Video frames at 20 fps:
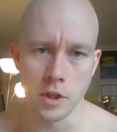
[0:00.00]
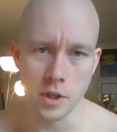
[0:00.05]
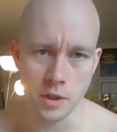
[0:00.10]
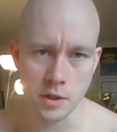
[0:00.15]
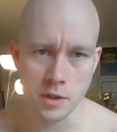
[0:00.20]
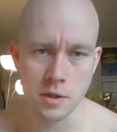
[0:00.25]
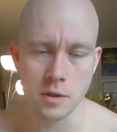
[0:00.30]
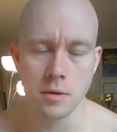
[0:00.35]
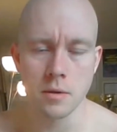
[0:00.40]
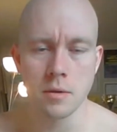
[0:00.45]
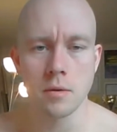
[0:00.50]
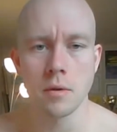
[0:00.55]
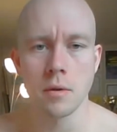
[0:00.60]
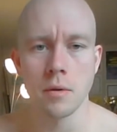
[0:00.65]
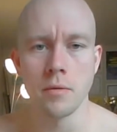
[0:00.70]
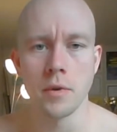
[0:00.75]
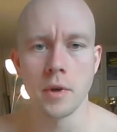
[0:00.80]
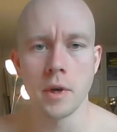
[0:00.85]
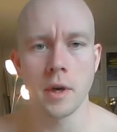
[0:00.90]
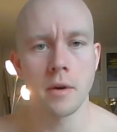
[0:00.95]
Next,
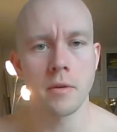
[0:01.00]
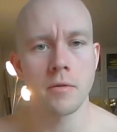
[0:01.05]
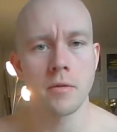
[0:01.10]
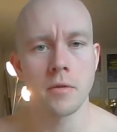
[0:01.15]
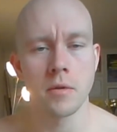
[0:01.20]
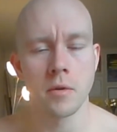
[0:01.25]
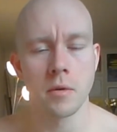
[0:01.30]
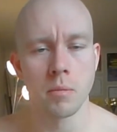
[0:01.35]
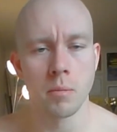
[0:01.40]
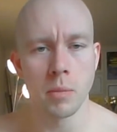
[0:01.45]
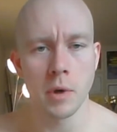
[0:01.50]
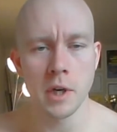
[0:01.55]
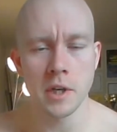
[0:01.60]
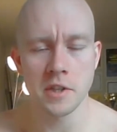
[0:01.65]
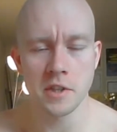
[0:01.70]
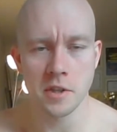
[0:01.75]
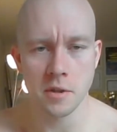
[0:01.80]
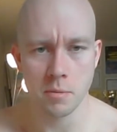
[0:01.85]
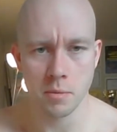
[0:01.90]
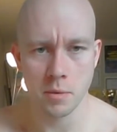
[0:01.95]
we have
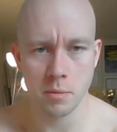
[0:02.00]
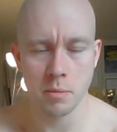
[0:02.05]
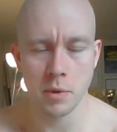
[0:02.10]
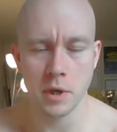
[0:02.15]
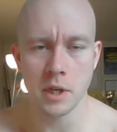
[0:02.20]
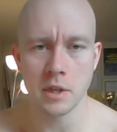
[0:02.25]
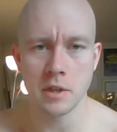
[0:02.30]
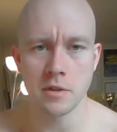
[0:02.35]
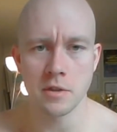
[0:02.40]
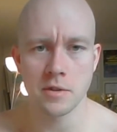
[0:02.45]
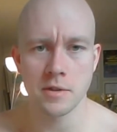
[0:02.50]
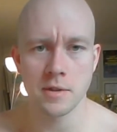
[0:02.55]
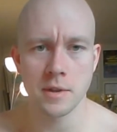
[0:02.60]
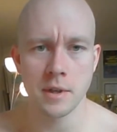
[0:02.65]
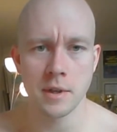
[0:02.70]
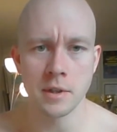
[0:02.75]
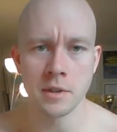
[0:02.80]
bicep pains,